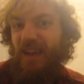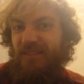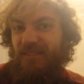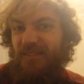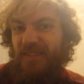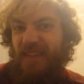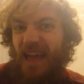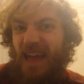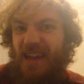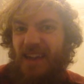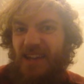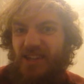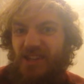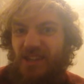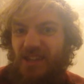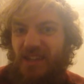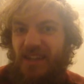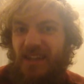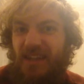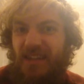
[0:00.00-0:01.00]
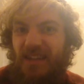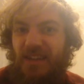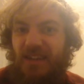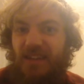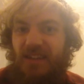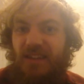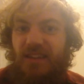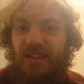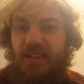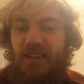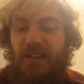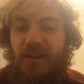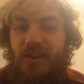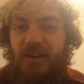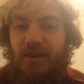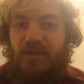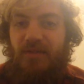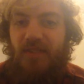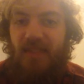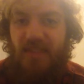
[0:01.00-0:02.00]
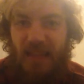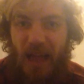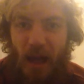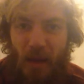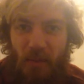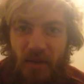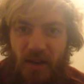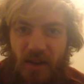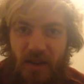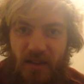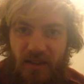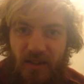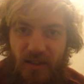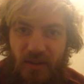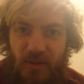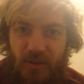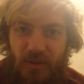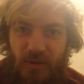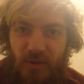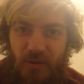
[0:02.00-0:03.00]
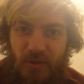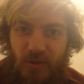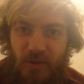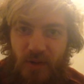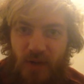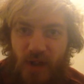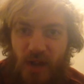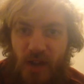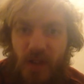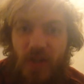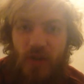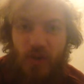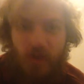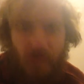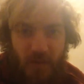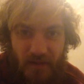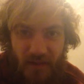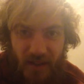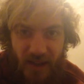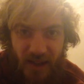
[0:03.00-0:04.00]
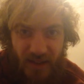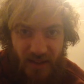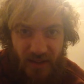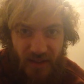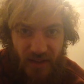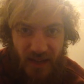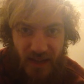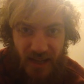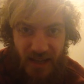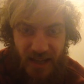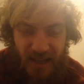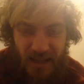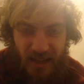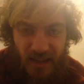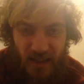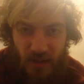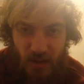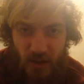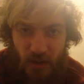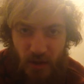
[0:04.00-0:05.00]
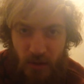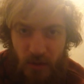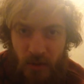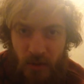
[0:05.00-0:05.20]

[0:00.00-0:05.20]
have the energy and the stamina to do the things that you need to do.